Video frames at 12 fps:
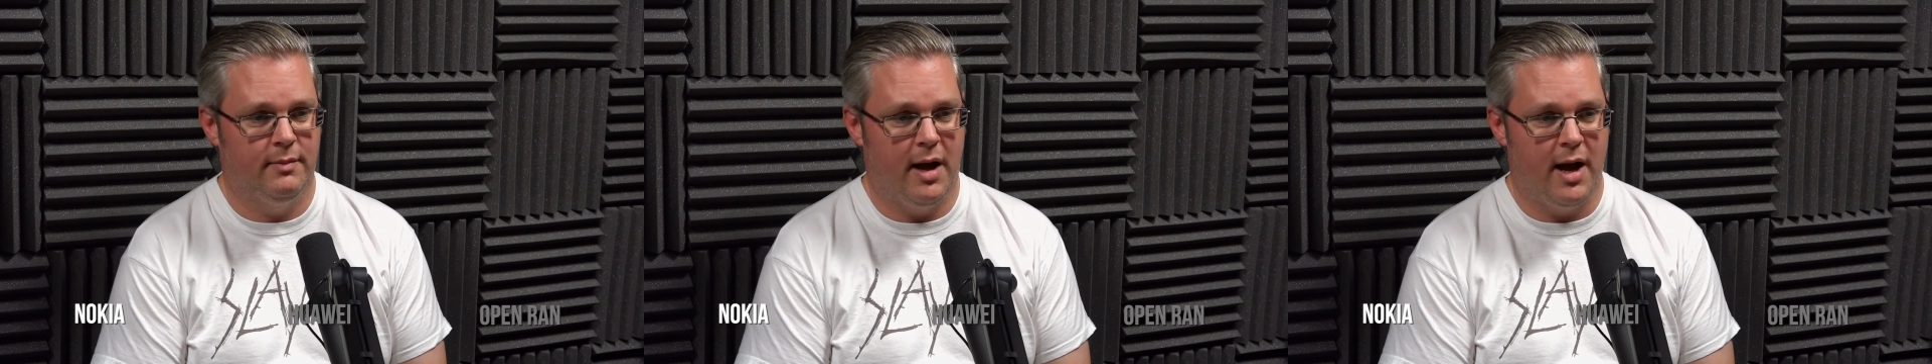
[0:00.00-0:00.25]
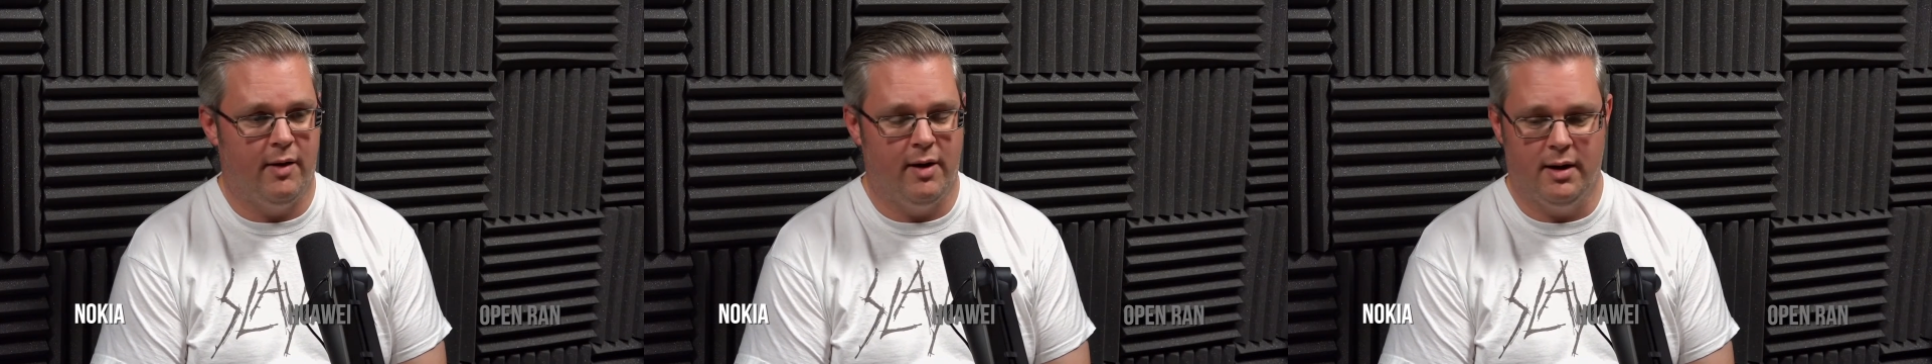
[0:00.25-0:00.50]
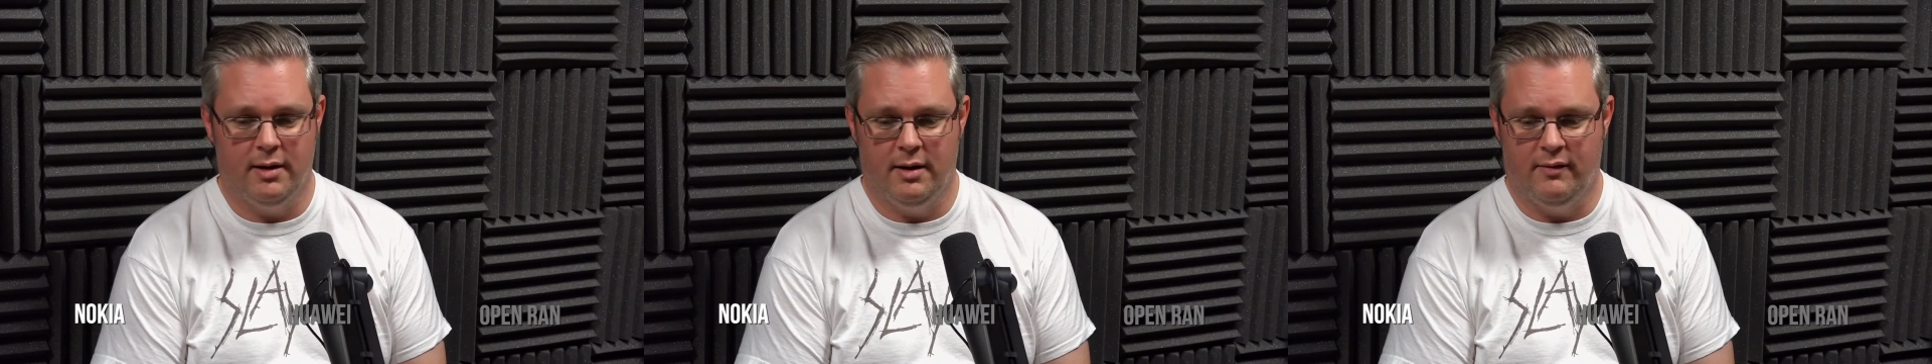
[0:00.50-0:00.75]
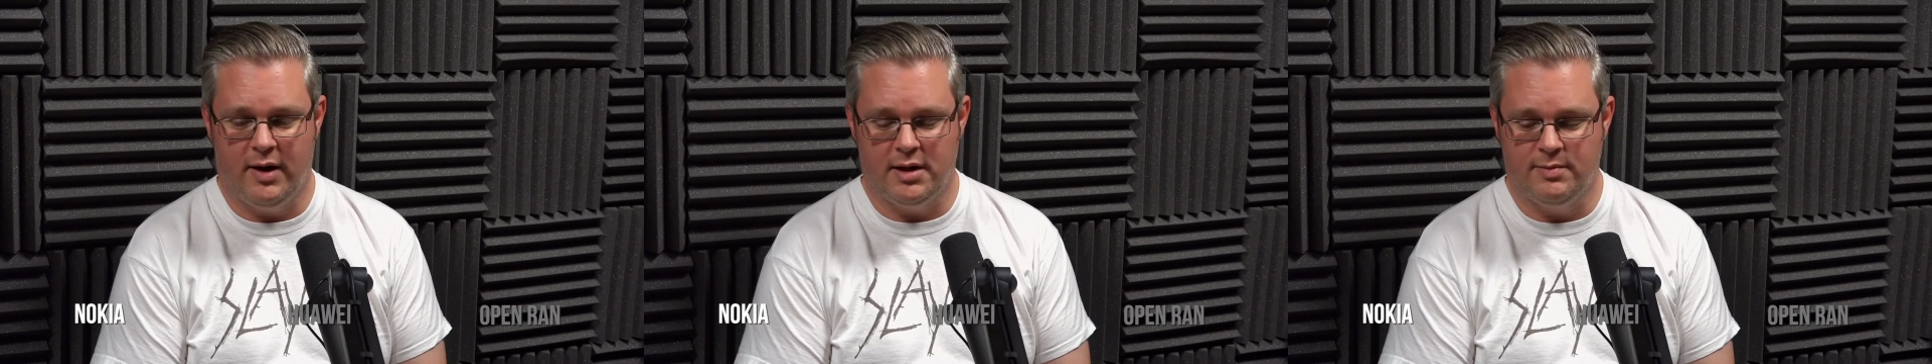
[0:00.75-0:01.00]
area
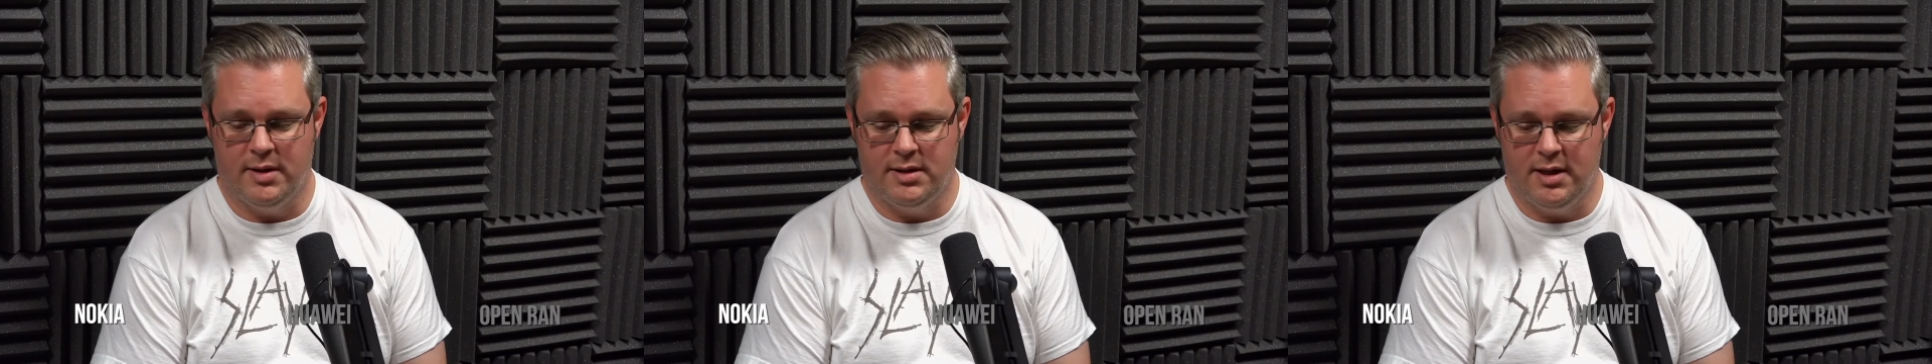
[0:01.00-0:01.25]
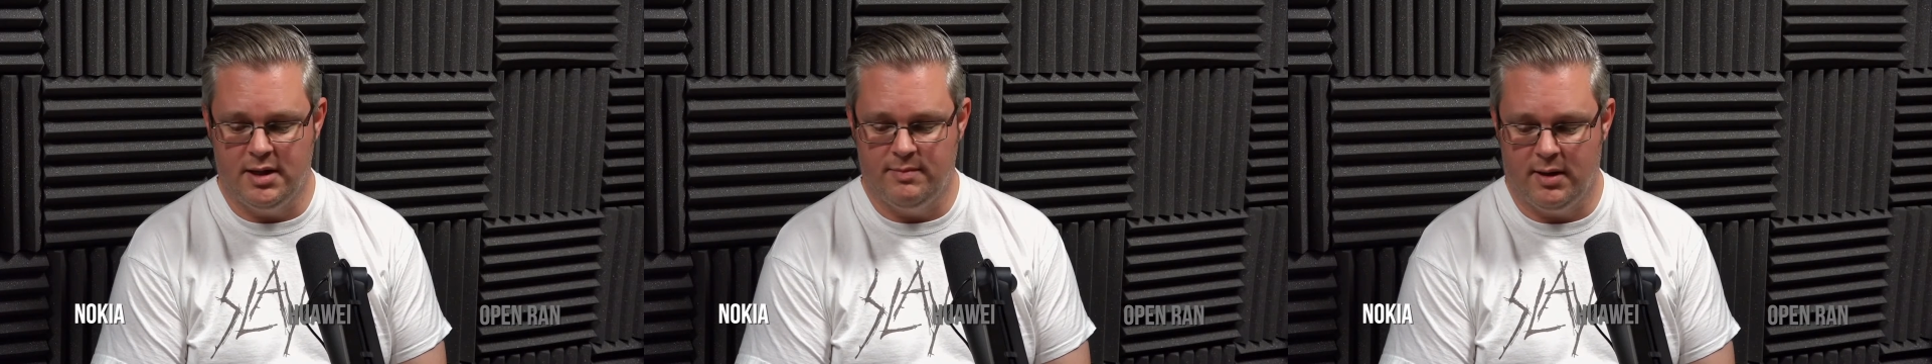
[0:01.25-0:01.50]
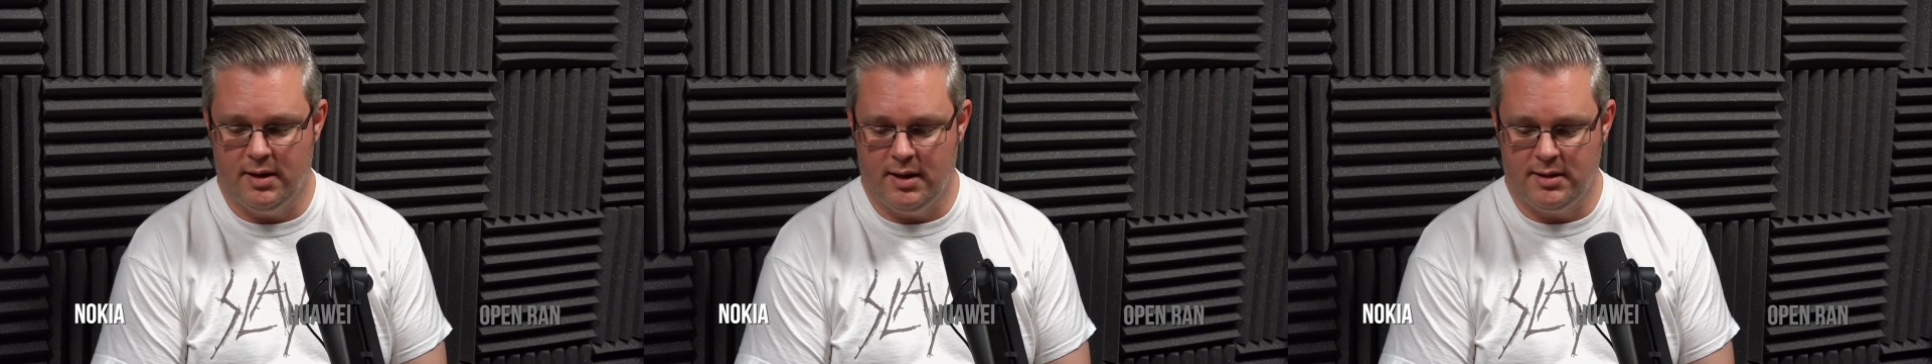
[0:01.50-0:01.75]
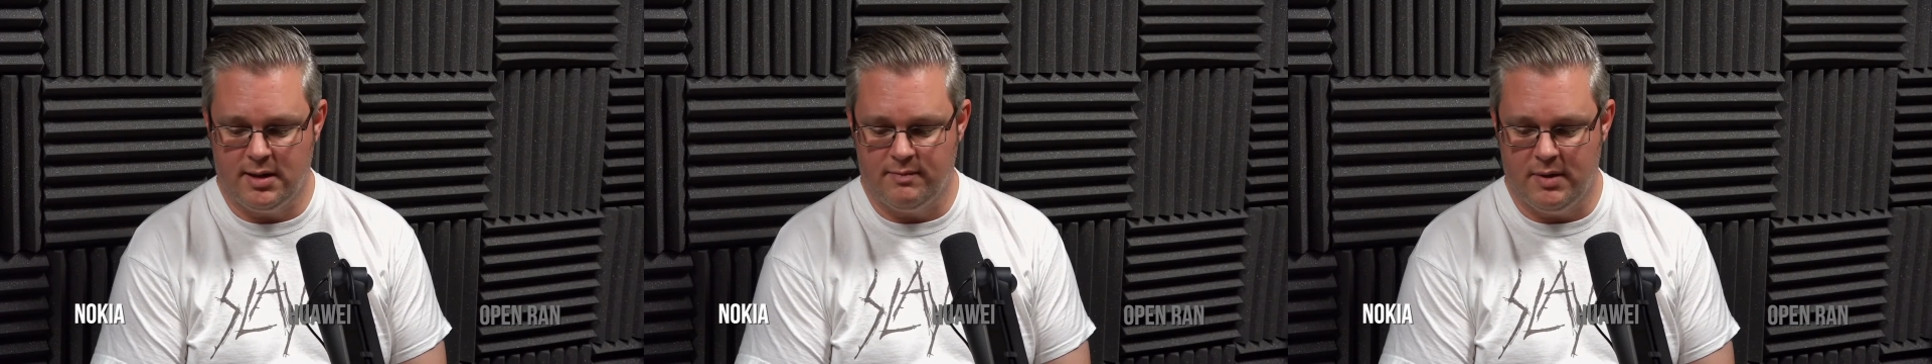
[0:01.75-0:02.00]
of expertise, but
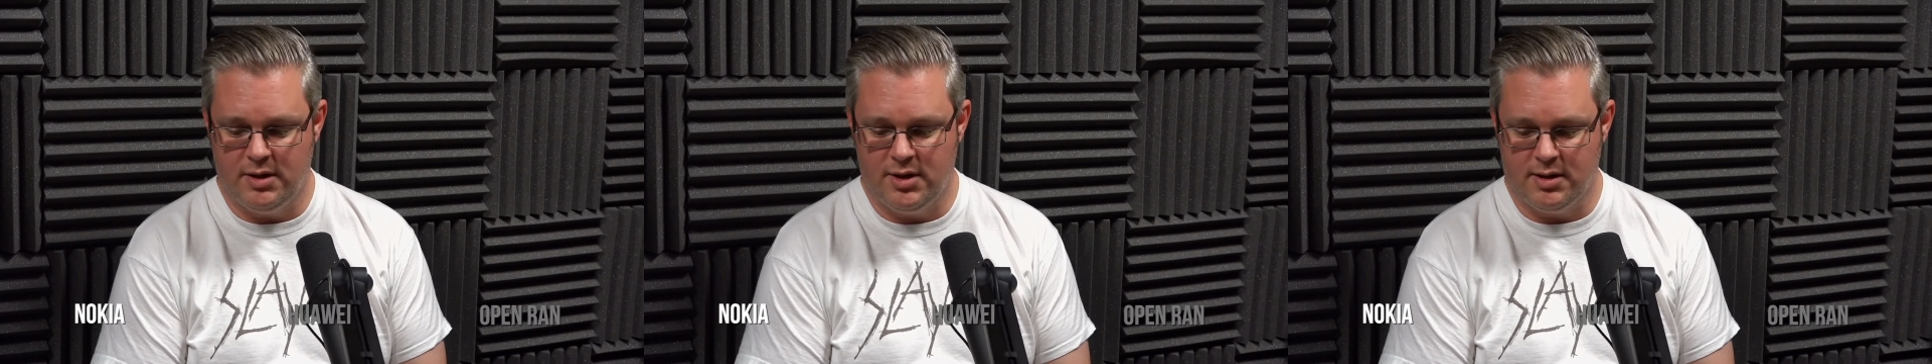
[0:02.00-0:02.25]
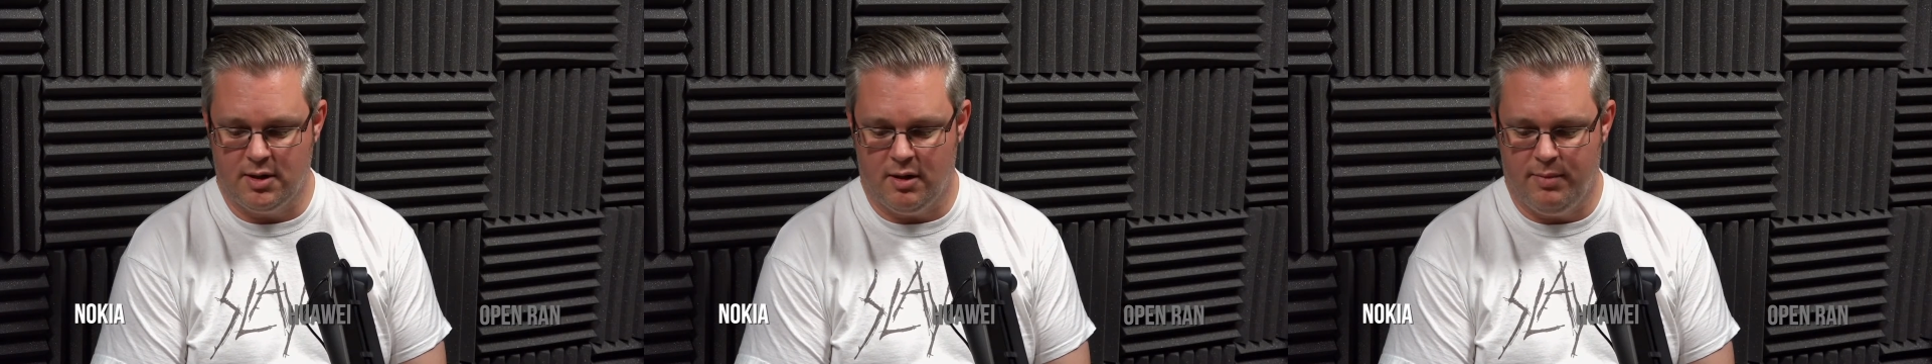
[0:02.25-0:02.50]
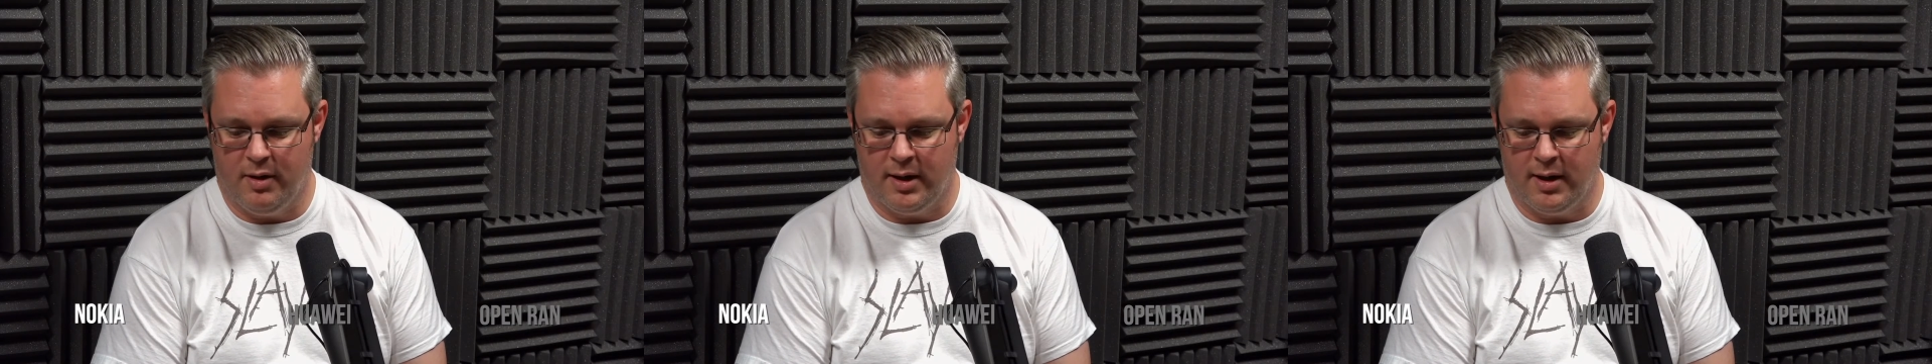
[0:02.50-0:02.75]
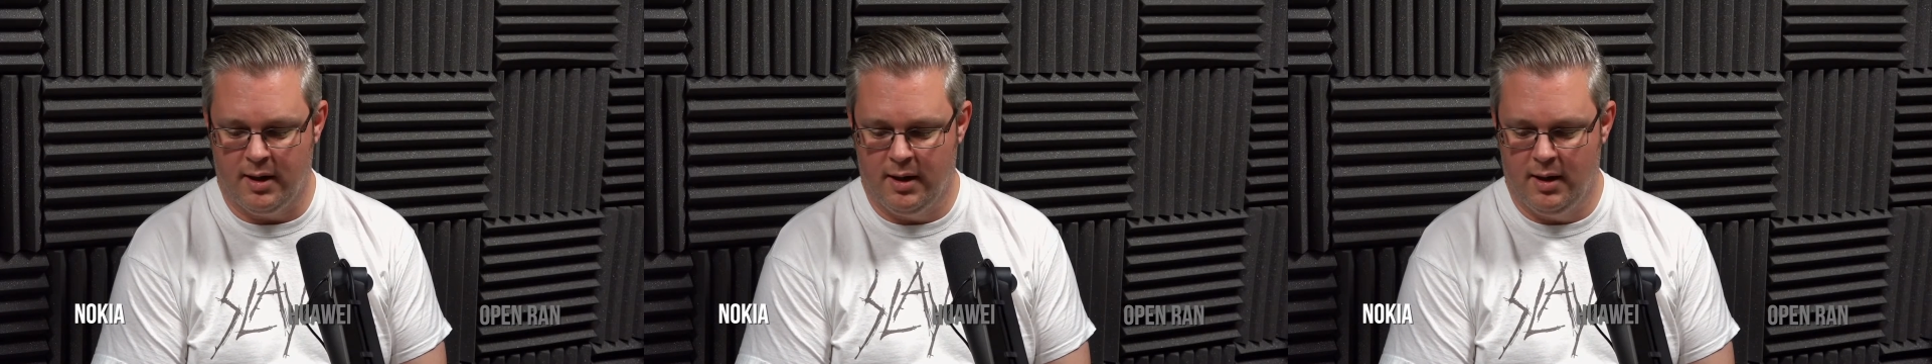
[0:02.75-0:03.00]
that doesn't mean she hasn't got a point.